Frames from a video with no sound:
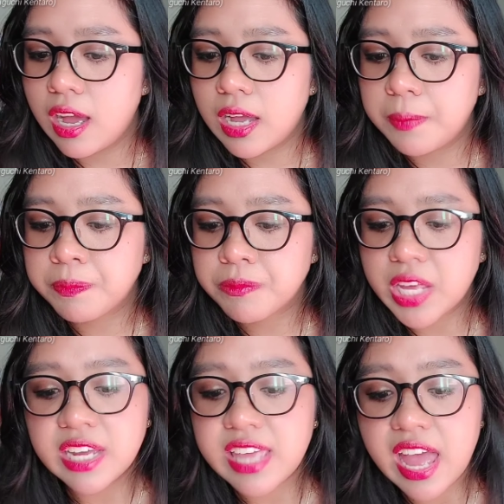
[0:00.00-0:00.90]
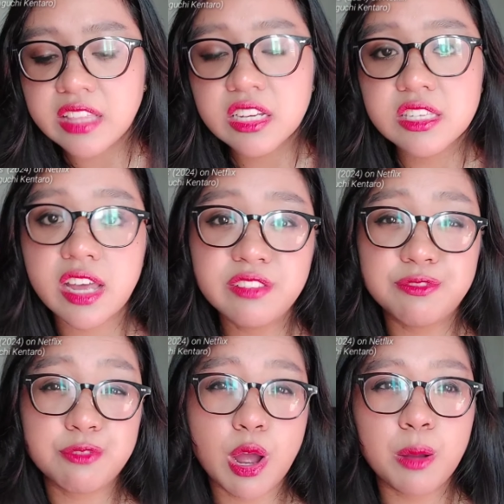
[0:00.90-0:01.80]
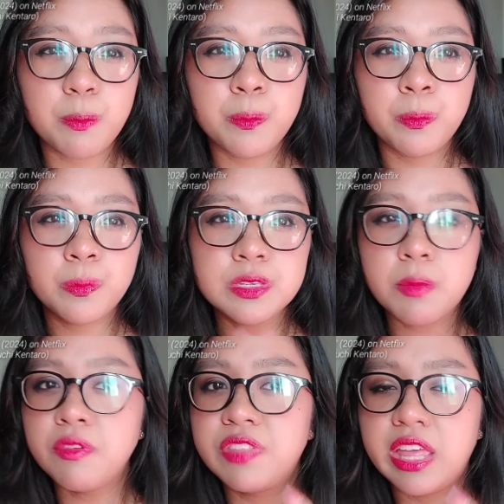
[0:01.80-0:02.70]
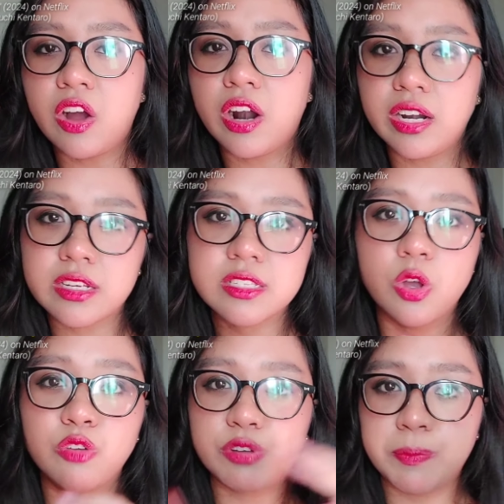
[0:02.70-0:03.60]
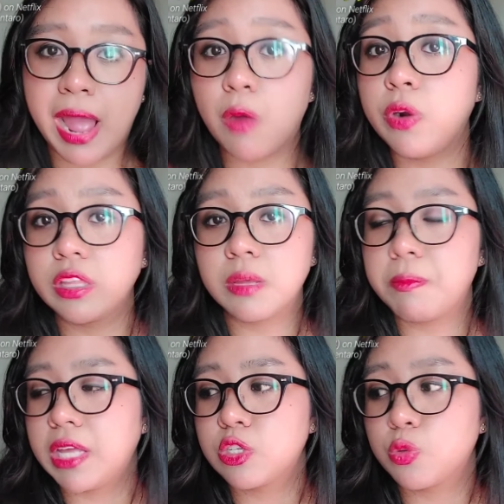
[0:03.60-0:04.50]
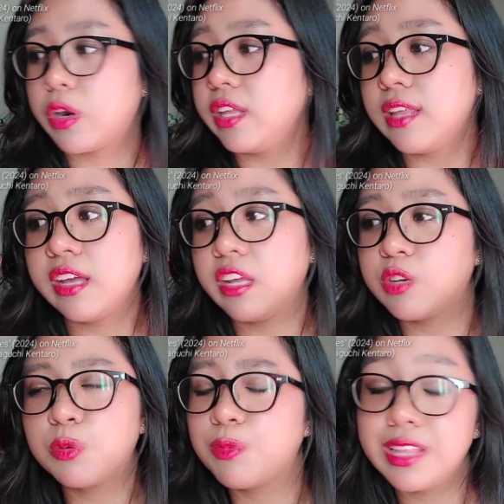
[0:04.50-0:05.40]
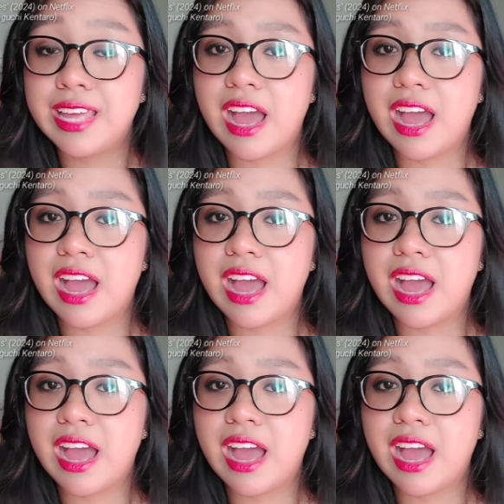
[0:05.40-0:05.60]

um, again, aside from some of the arcs overpowering the main storyline, I don't really